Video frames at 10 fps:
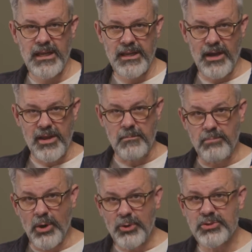Now, in
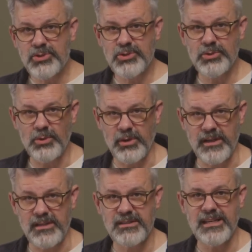both
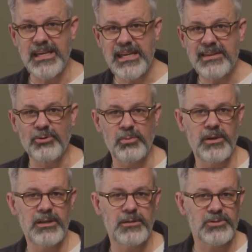stories, evil
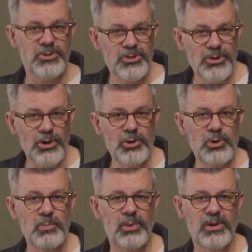becomes
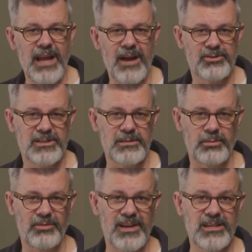so pronounced and
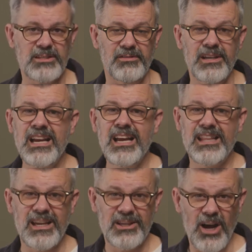pervasive
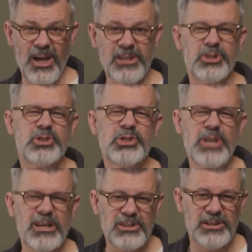that God is
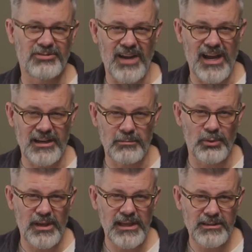justified in
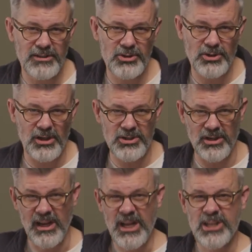bringing
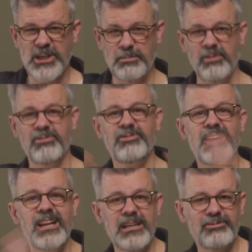destruction to
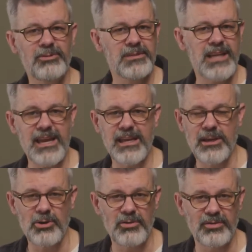prevent it from taking
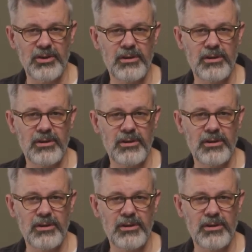over